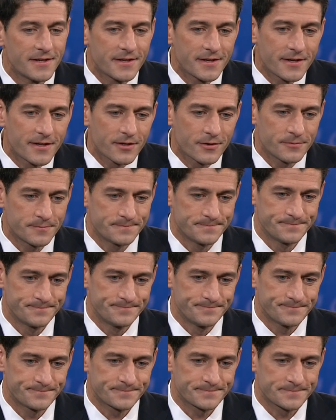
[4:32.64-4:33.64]
You know,
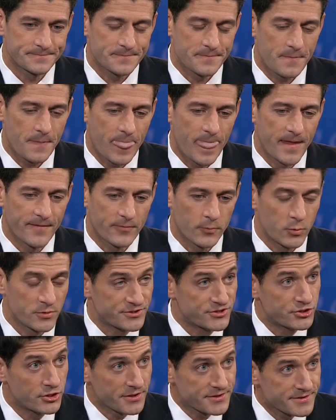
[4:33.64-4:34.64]
if it was
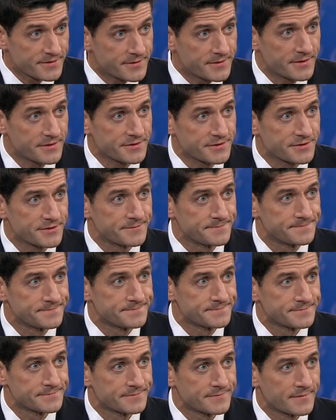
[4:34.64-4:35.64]
just this,
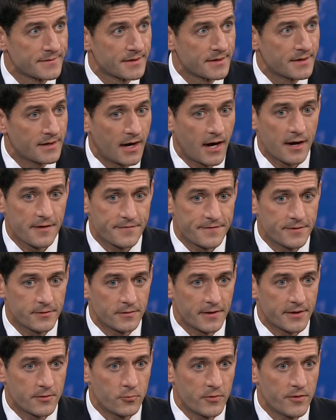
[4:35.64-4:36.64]
I feel
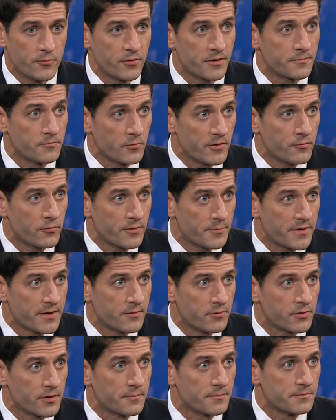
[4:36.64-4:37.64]
like we would be
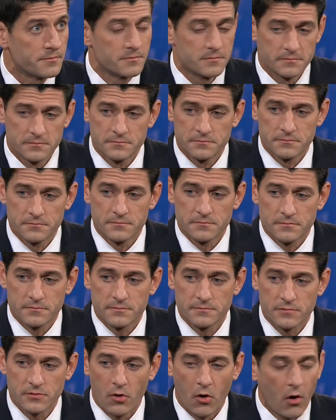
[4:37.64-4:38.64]
able to
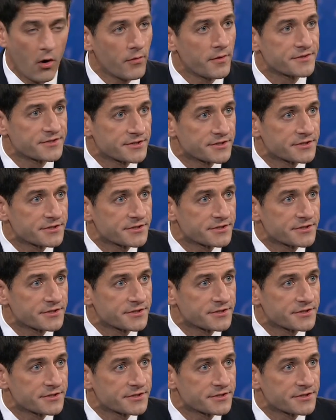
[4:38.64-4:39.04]
call this a